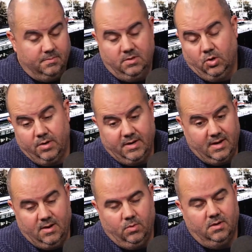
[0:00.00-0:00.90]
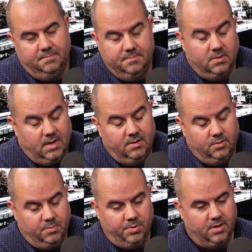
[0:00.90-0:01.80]
learning that. Well, I
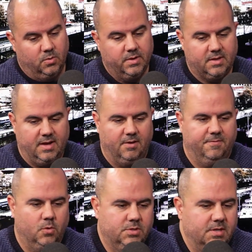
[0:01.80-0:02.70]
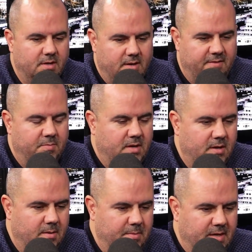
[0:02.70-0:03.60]
learned pretty quickly how fortunate I've
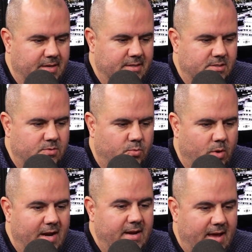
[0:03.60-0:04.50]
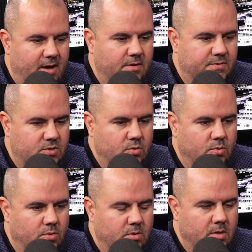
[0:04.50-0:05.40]
become because right out of
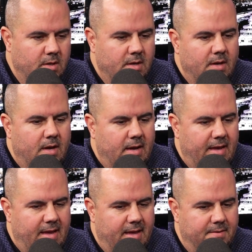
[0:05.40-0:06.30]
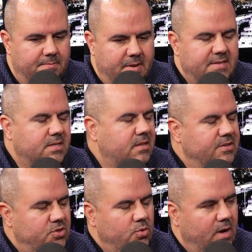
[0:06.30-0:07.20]
school, I had basically
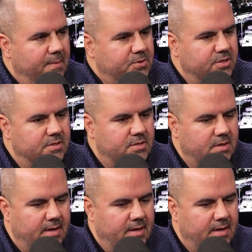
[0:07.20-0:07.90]
2 options.